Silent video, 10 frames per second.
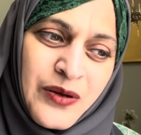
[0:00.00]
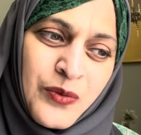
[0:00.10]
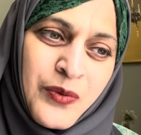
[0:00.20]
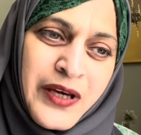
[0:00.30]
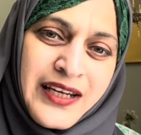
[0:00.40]

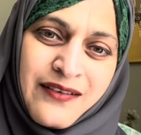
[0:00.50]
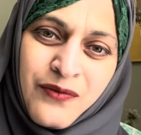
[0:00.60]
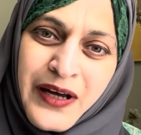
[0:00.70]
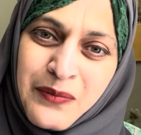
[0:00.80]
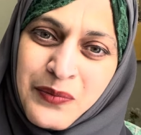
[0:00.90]
when
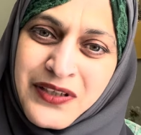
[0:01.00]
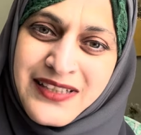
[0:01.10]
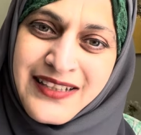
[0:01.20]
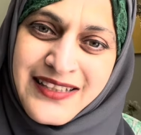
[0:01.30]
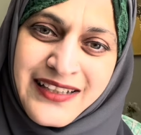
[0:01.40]
one
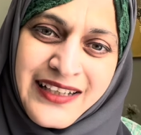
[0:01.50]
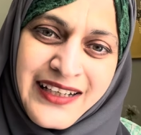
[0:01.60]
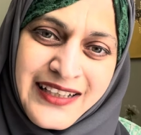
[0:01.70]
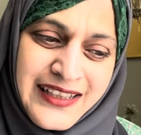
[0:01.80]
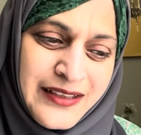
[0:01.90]
person is
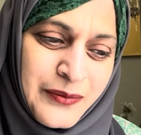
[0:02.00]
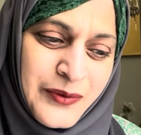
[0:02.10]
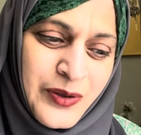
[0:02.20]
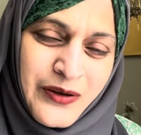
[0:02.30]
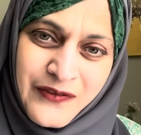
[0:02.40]
creating a
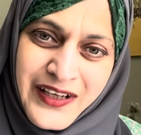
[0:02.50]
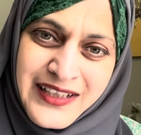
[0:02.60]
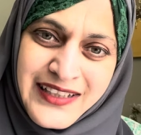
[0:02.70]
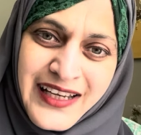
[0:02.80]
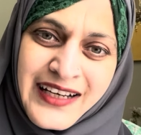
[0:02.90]

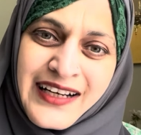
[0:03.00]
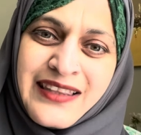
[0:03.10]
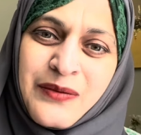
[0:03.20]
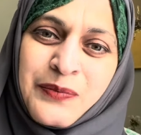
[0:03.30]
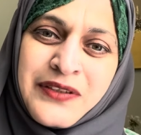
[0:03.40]
conflict and
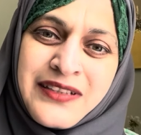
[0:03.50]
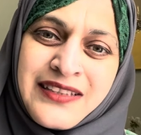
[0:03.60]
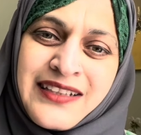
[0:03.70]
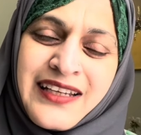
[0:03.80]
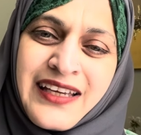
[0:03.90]
another
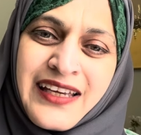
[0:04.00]
person